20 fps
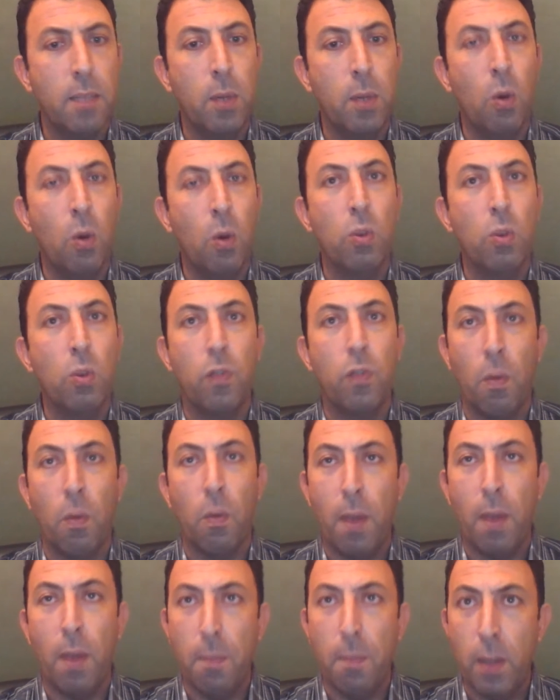because,
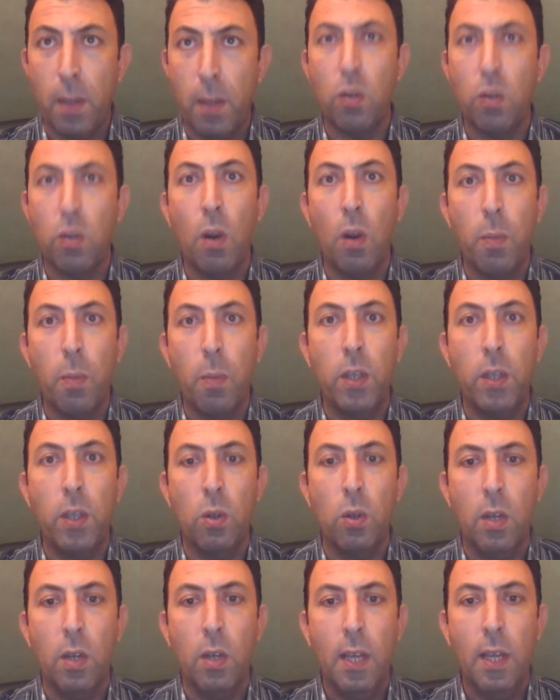from my personal
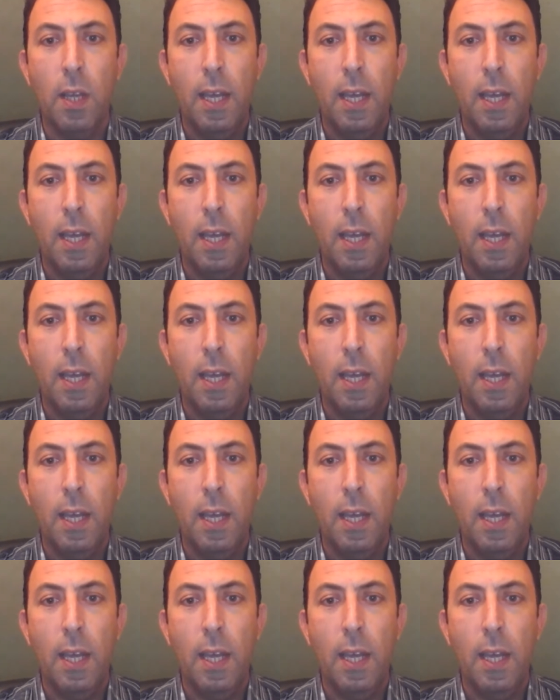opinion,